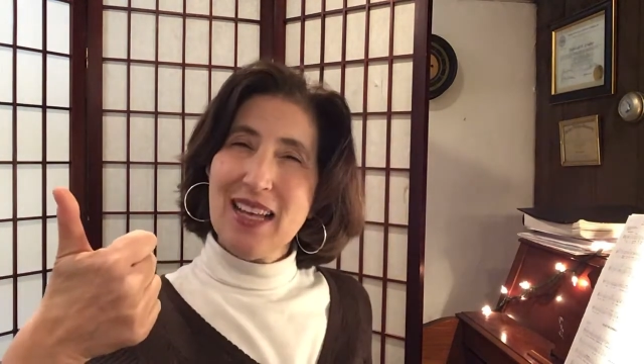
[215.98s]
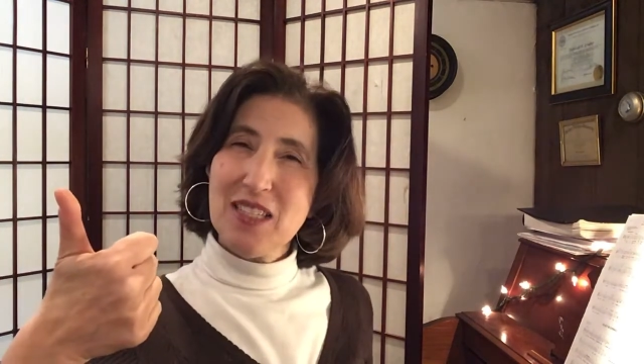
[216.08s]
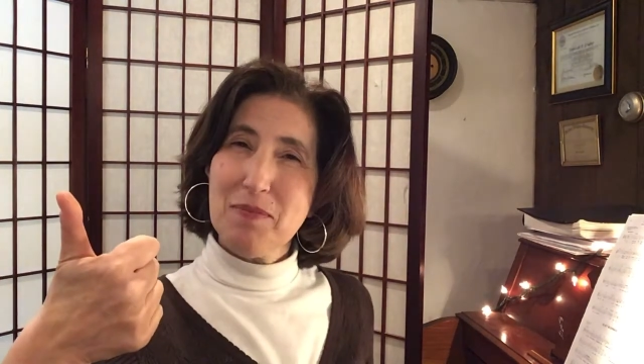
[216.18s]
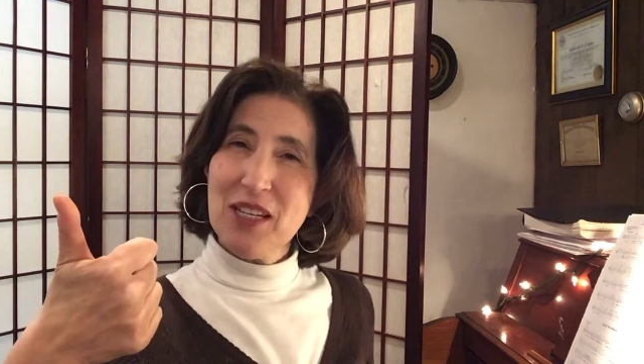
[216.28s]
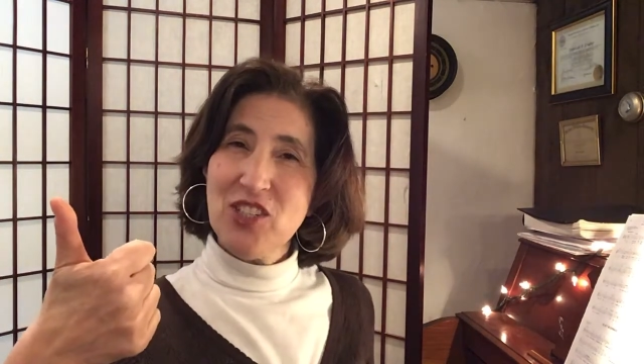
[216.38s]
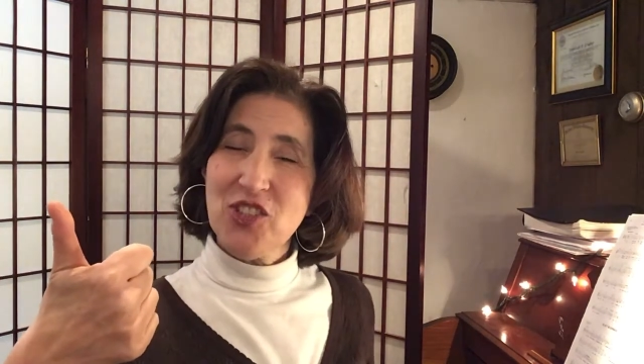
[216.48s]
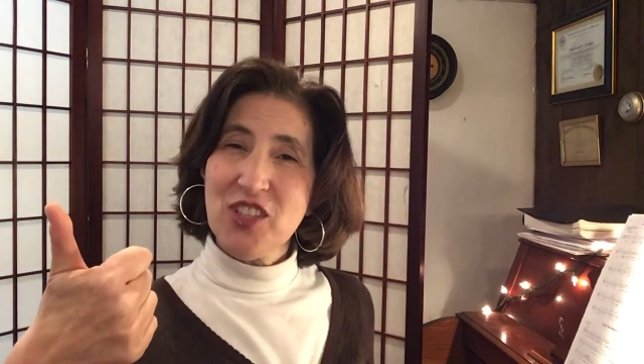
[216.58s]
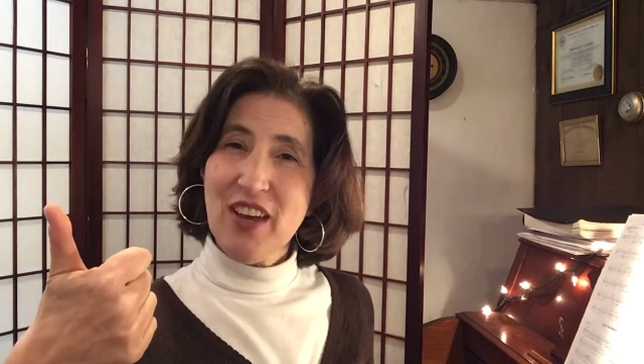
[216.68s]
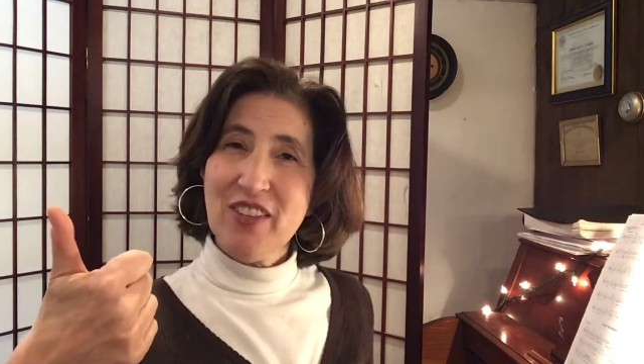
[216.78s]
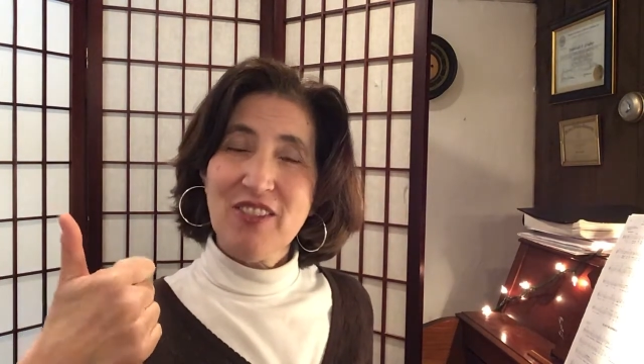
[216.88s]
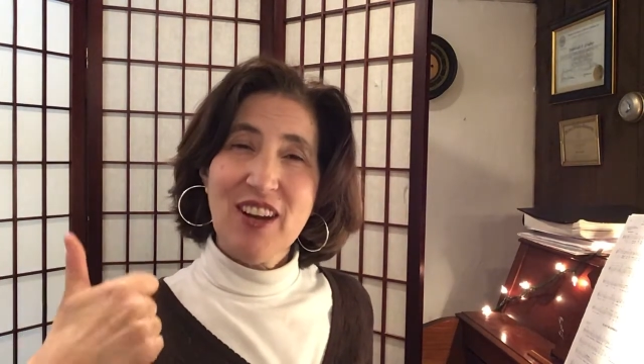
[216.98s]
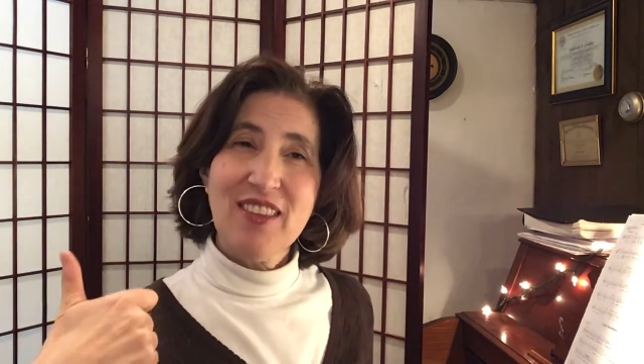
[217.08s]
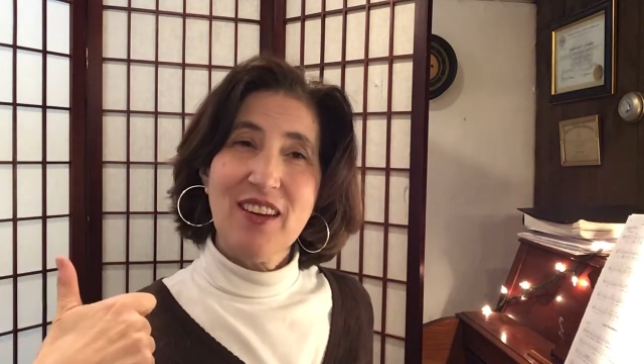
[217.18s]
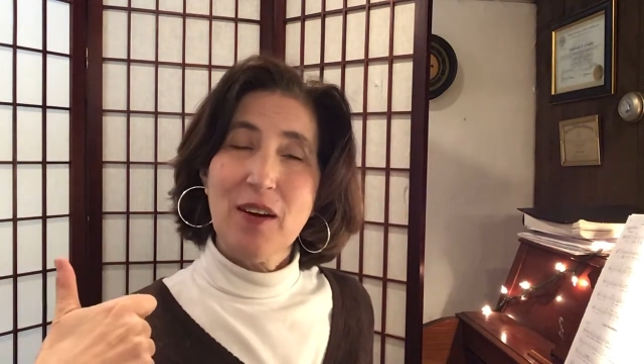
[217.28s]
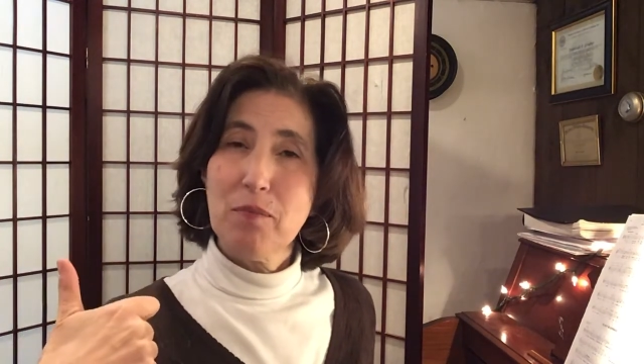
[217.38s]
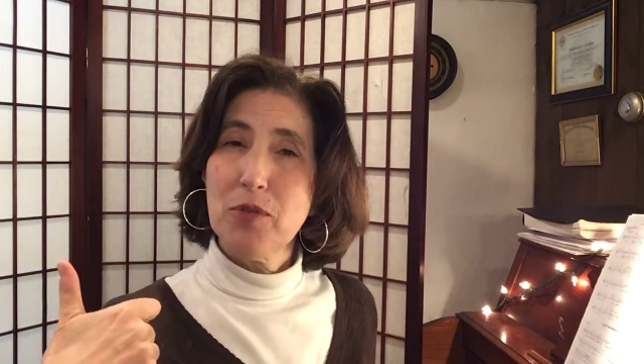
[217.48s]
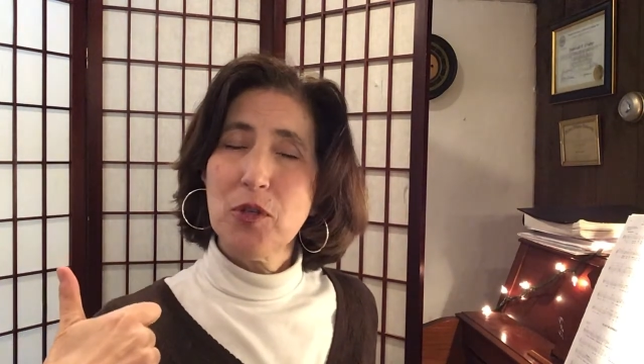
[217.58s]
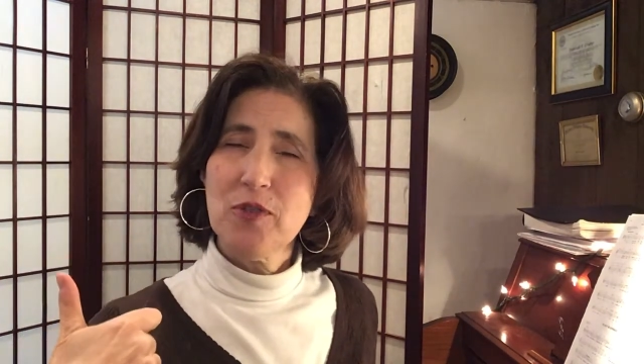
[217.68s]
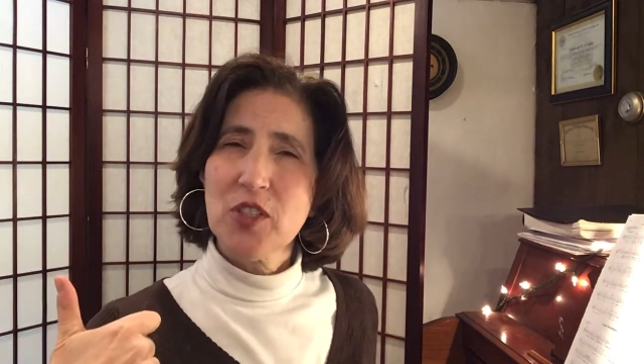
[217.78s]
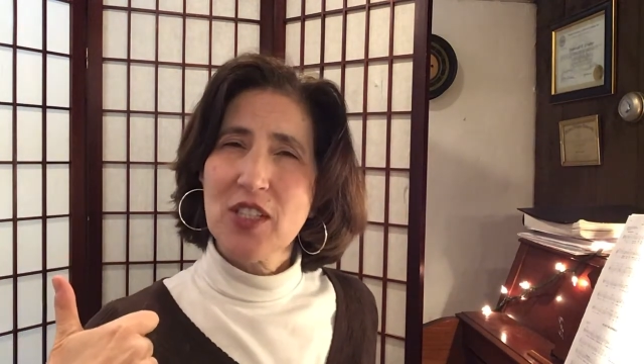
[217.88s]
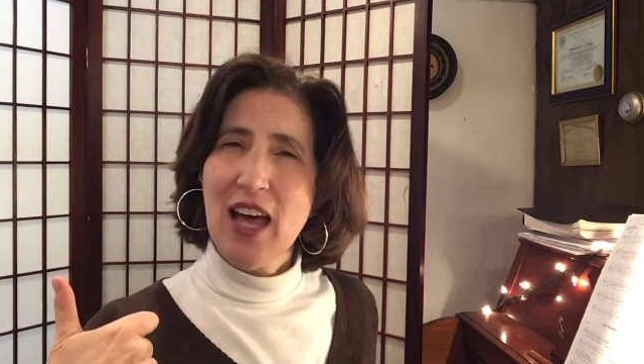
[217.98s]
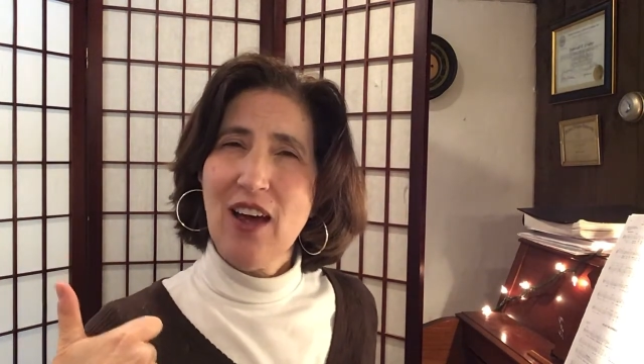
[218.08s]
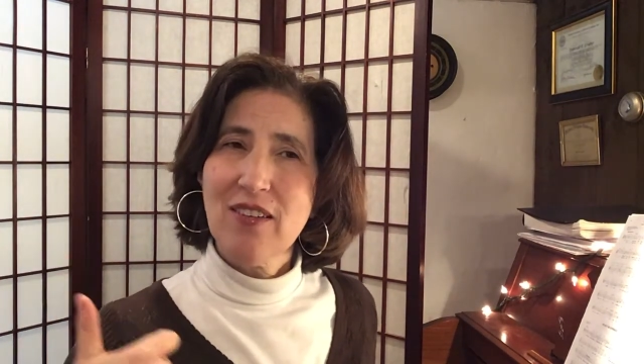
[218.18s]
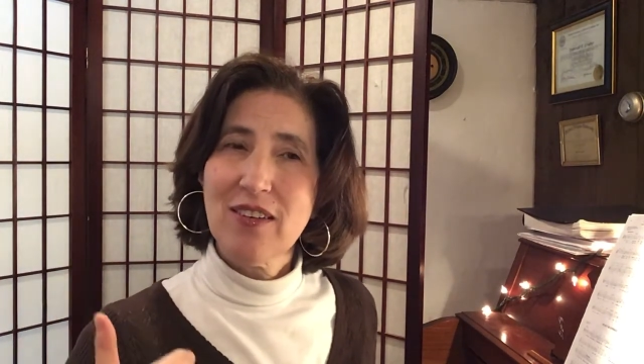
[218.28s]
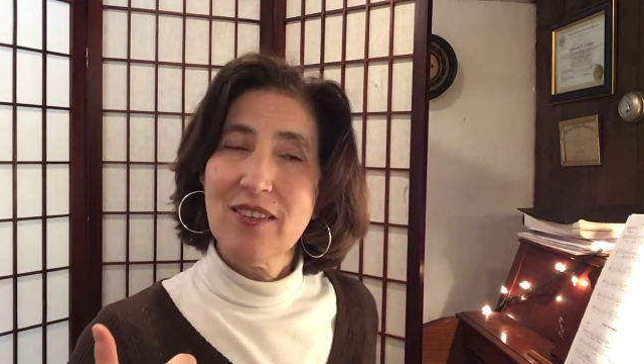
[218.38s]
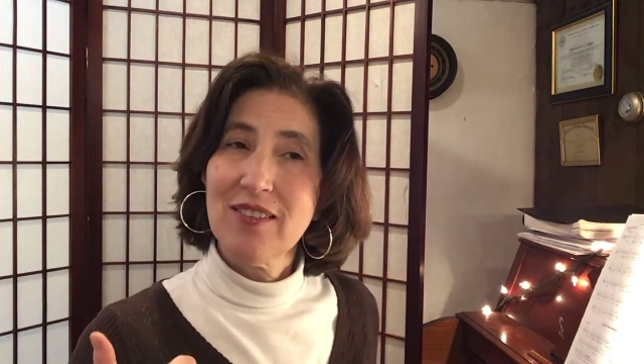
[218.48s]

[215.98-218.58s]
a major seventh right there. Beautiful sound.